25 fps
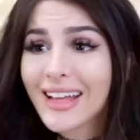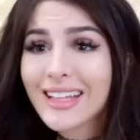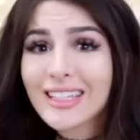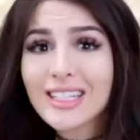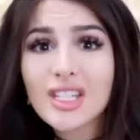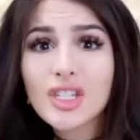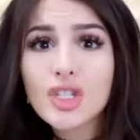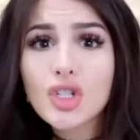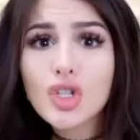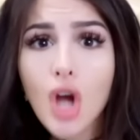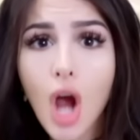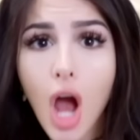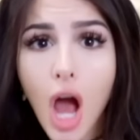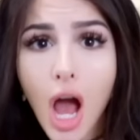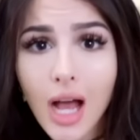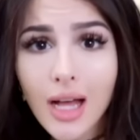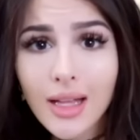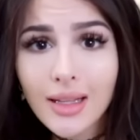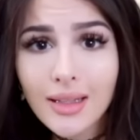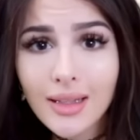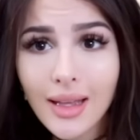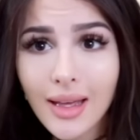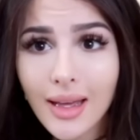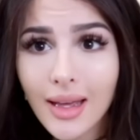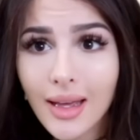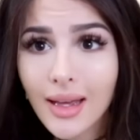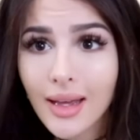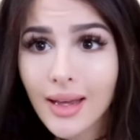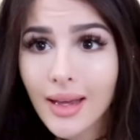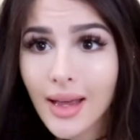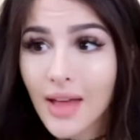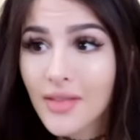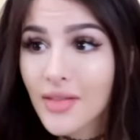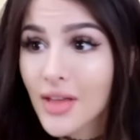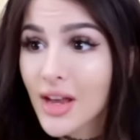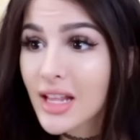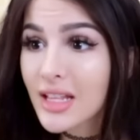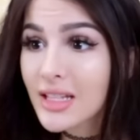it's chocolate.
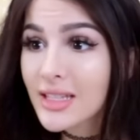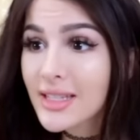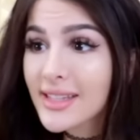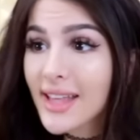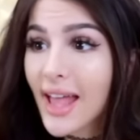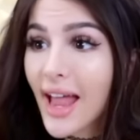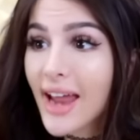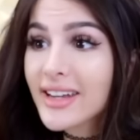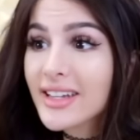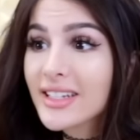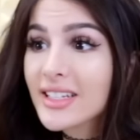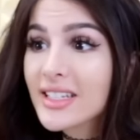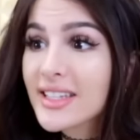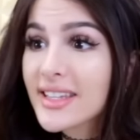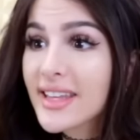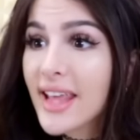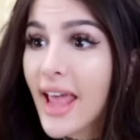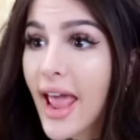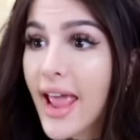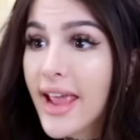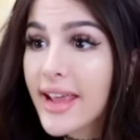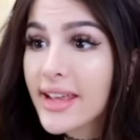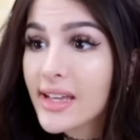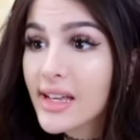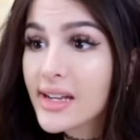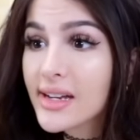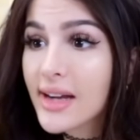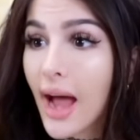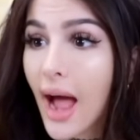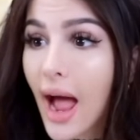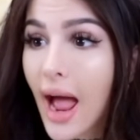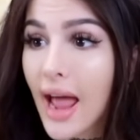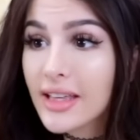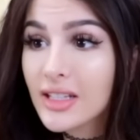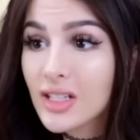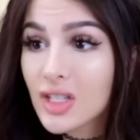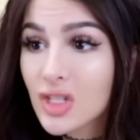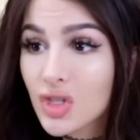And then inside is cake and
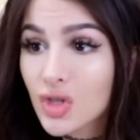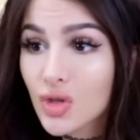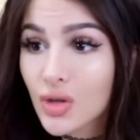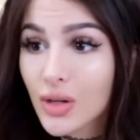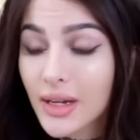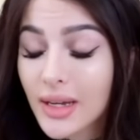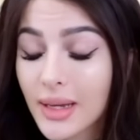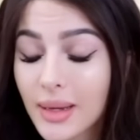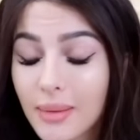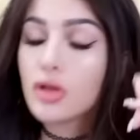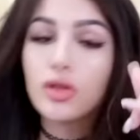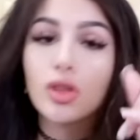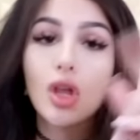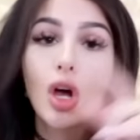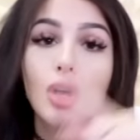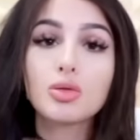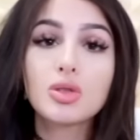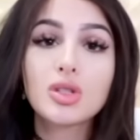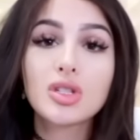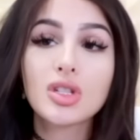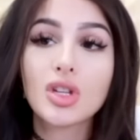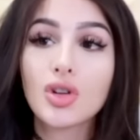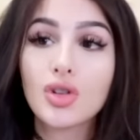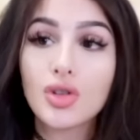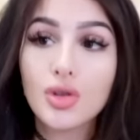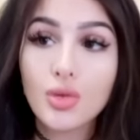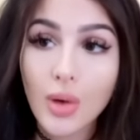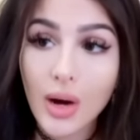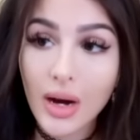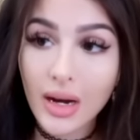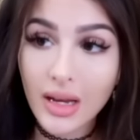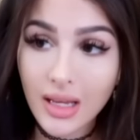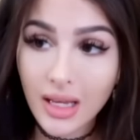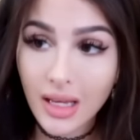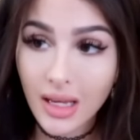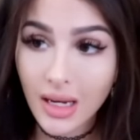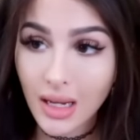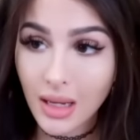ice cream. No, sir, you are
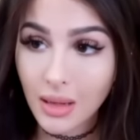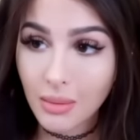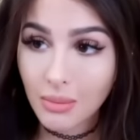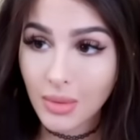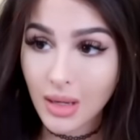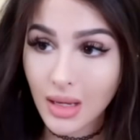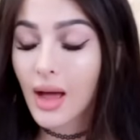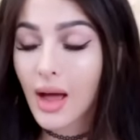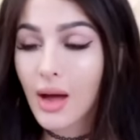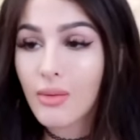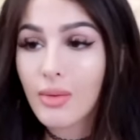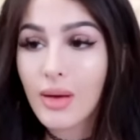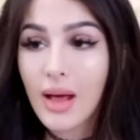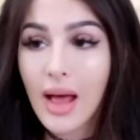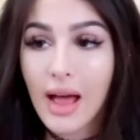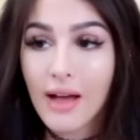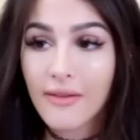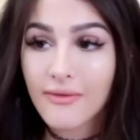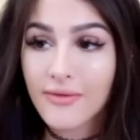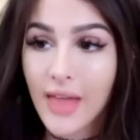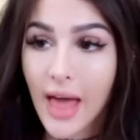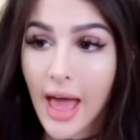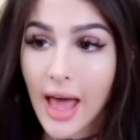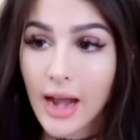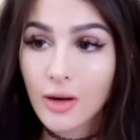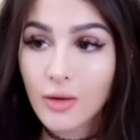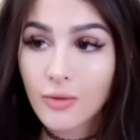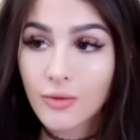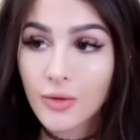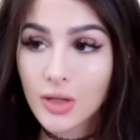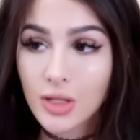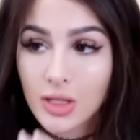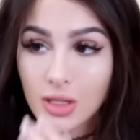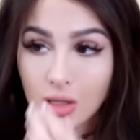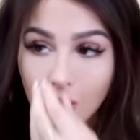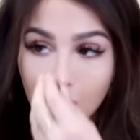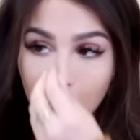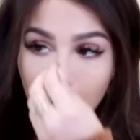kidding me. I would have that over
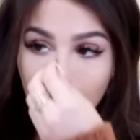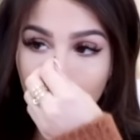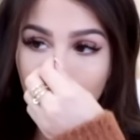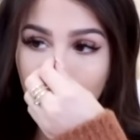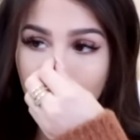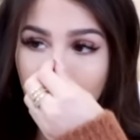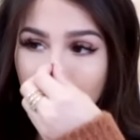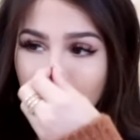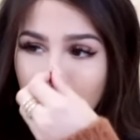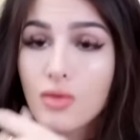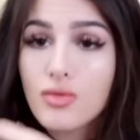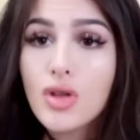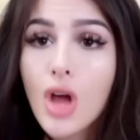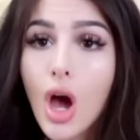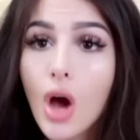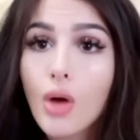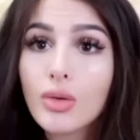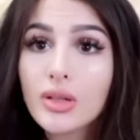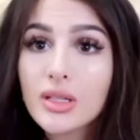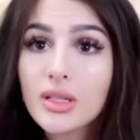soda. Ooh. No,